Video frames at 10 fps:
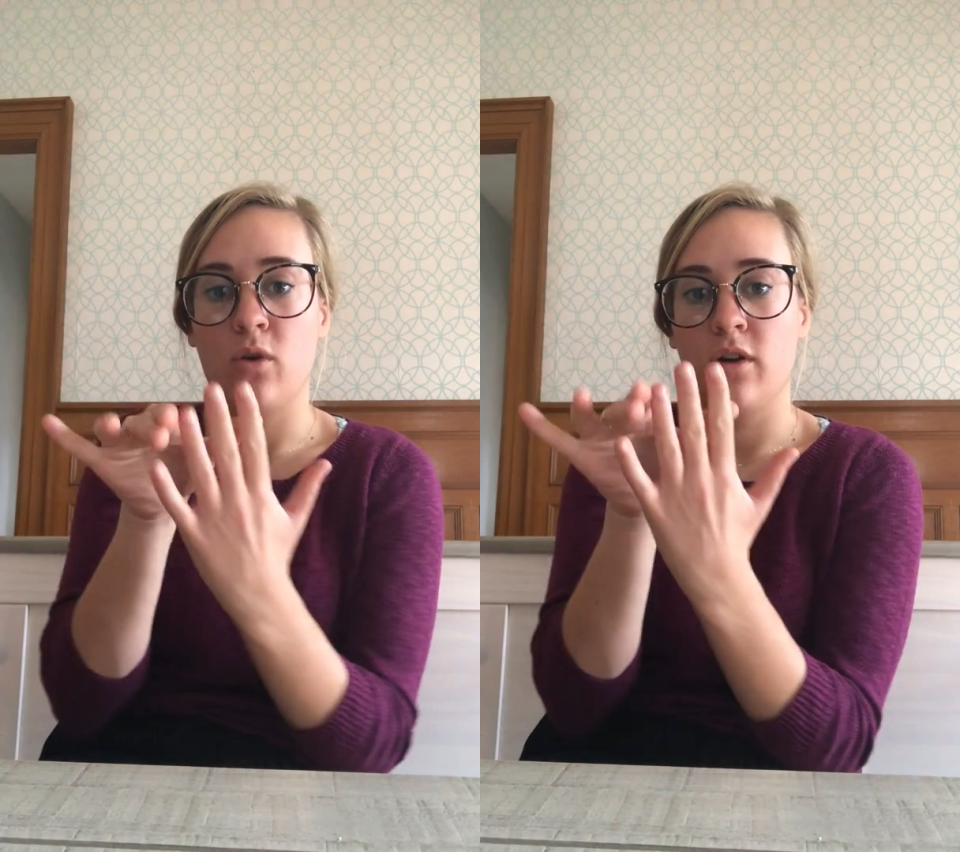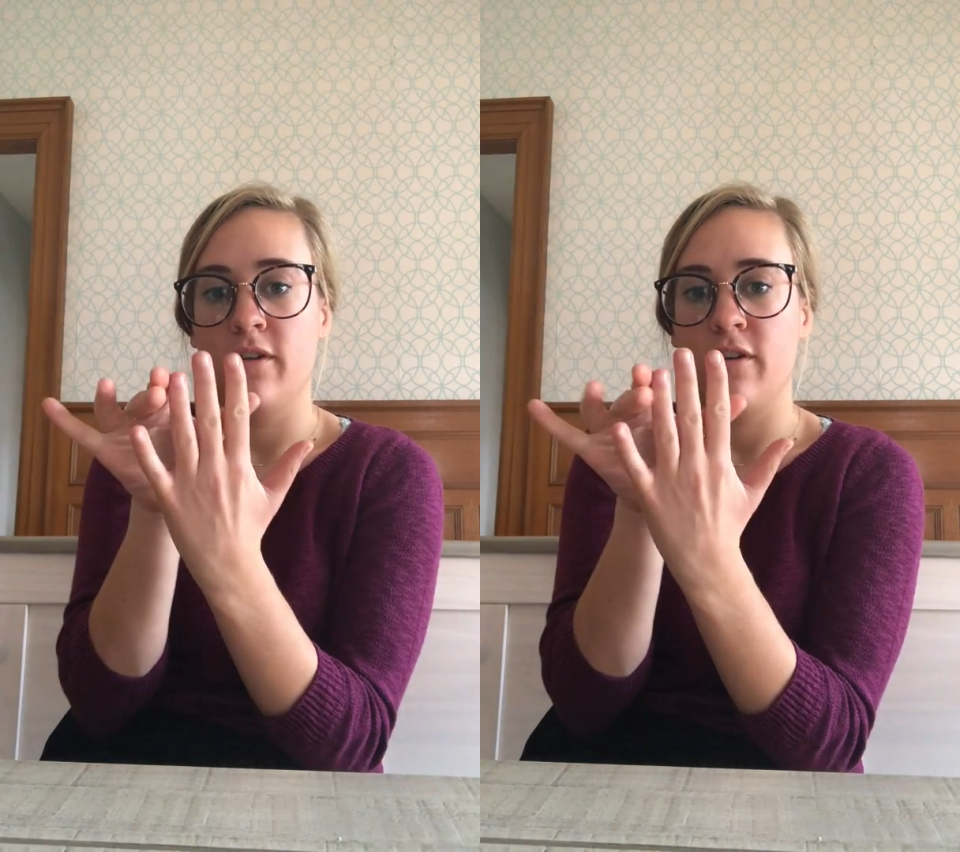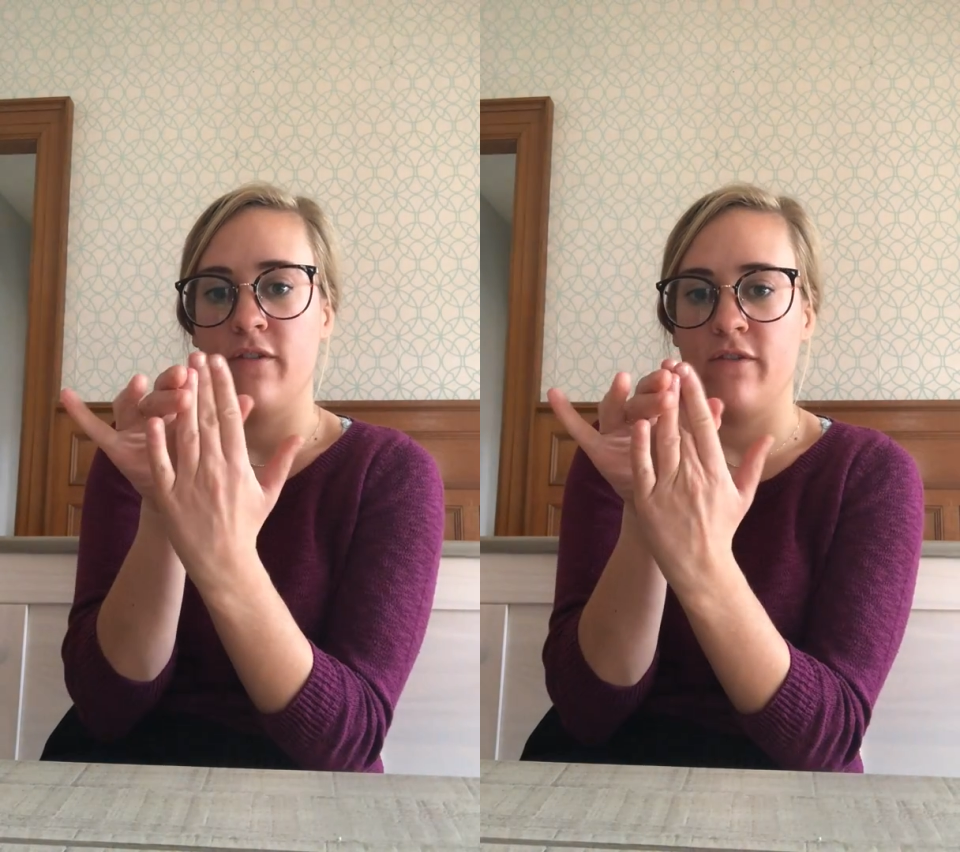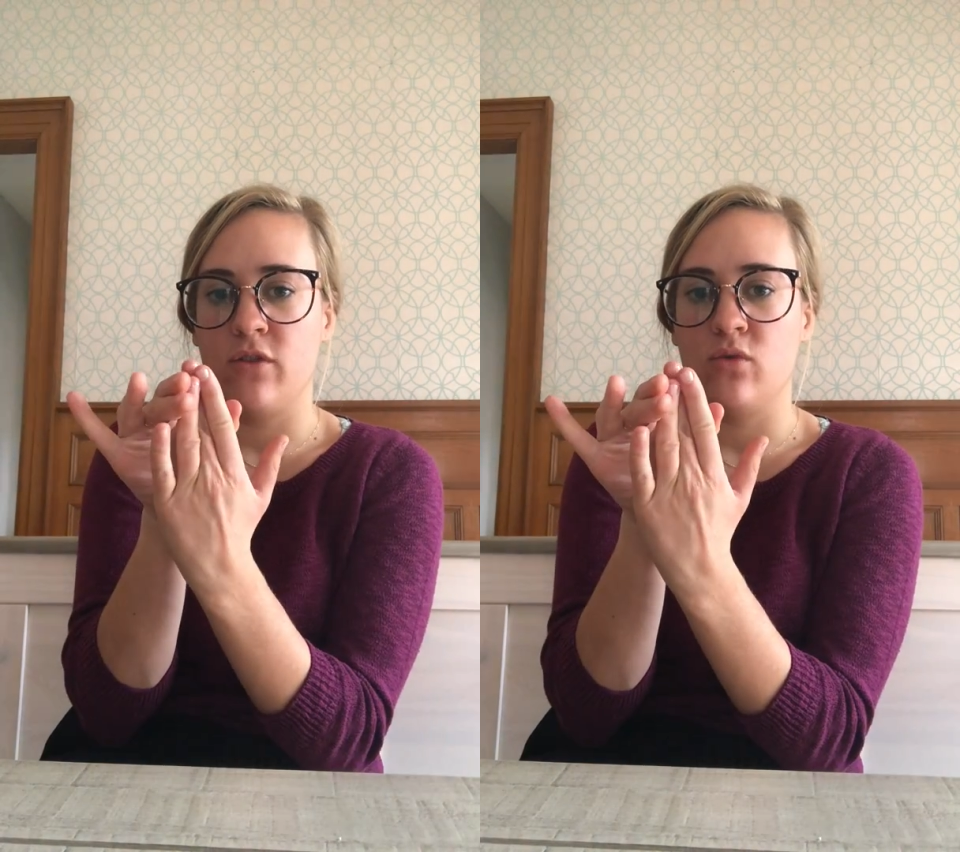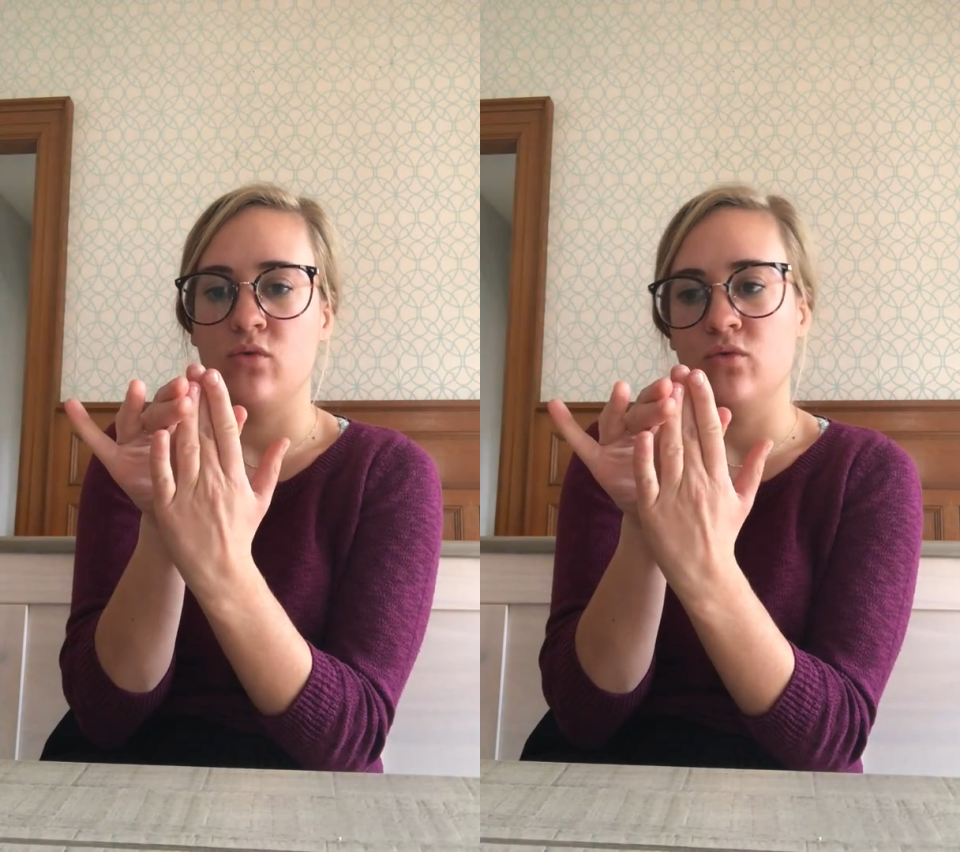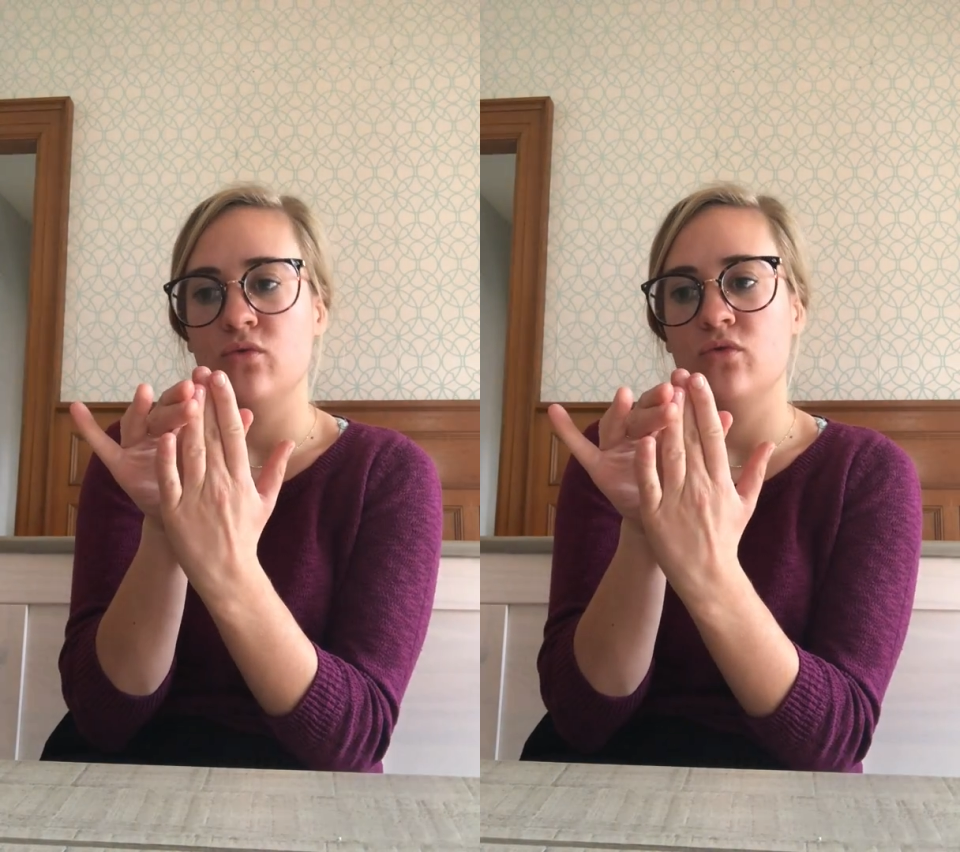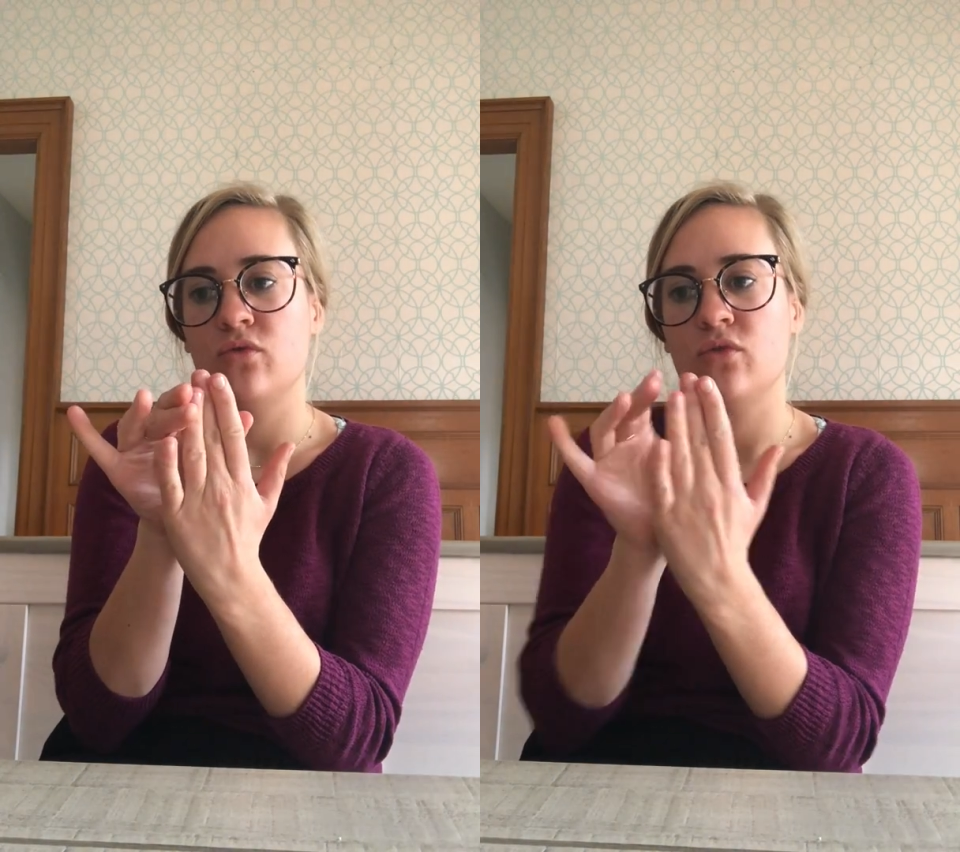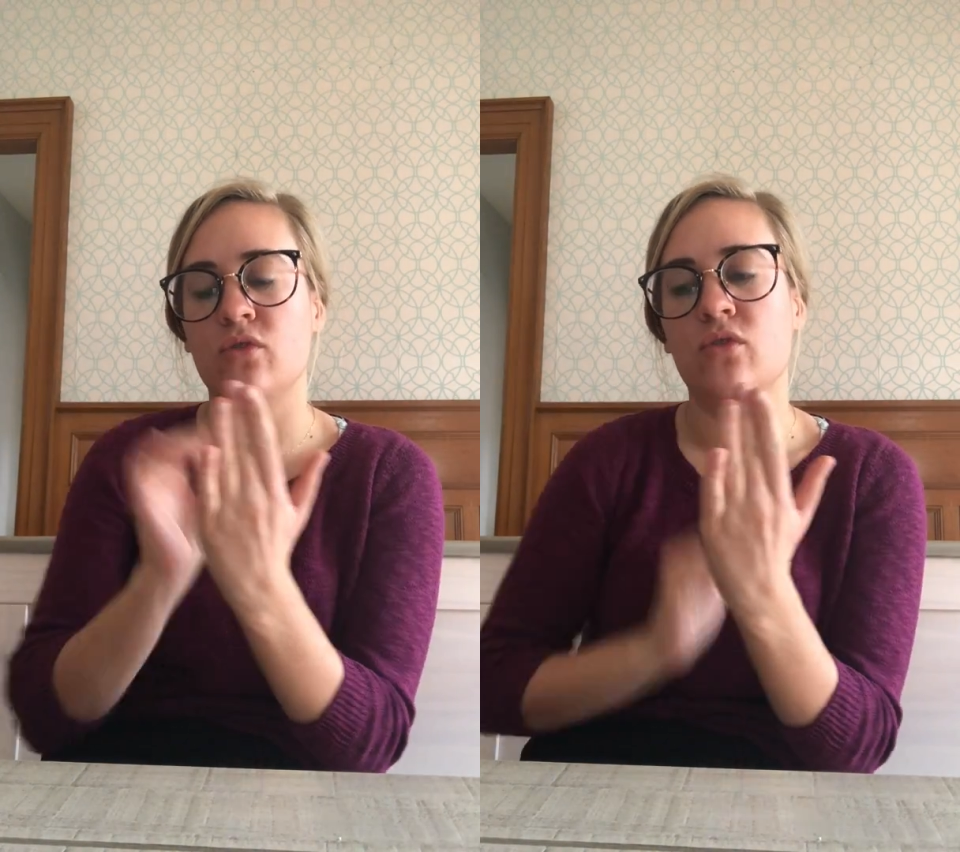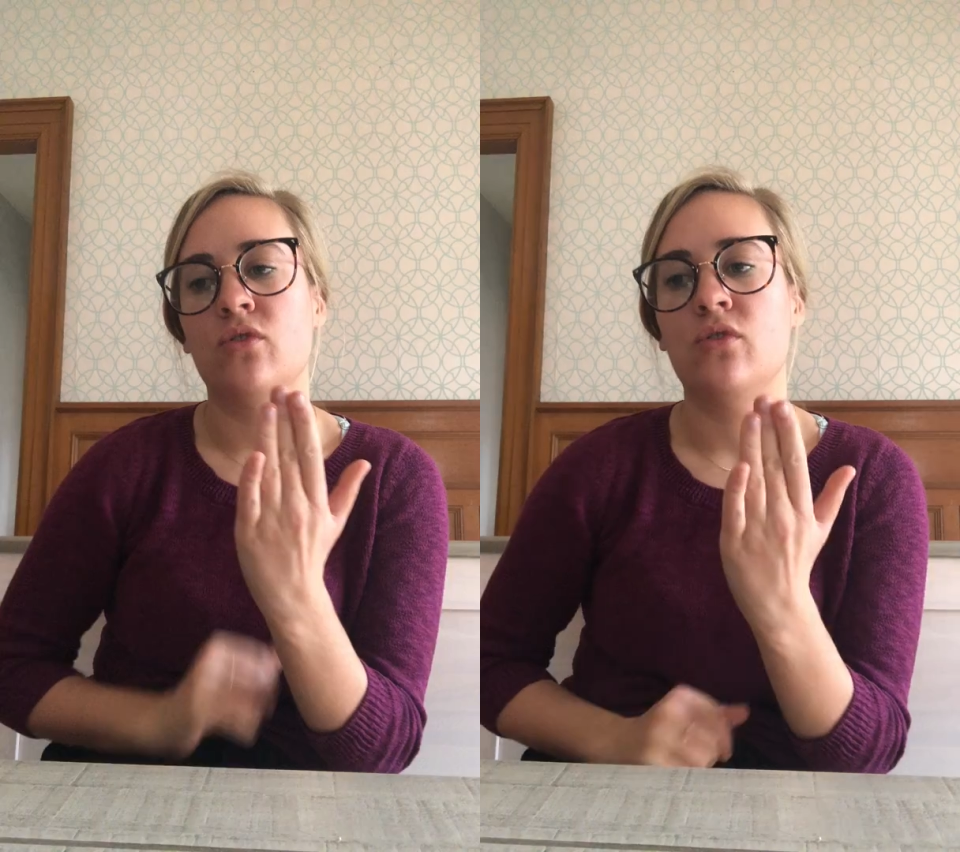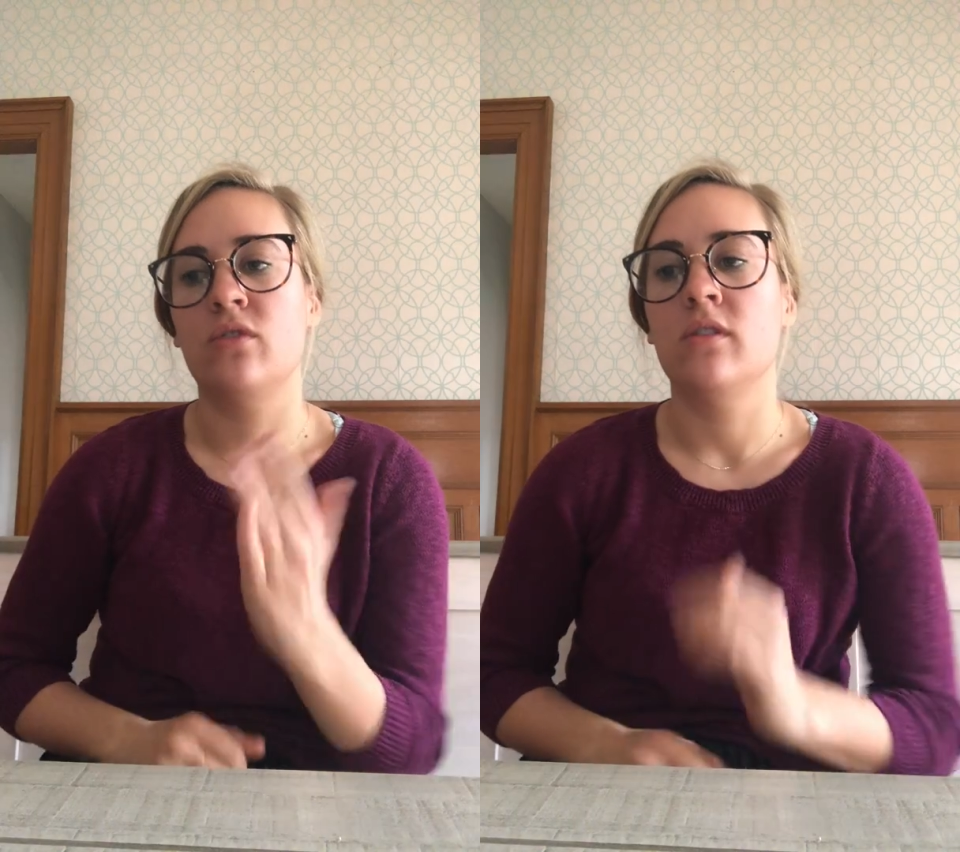Mental disability is common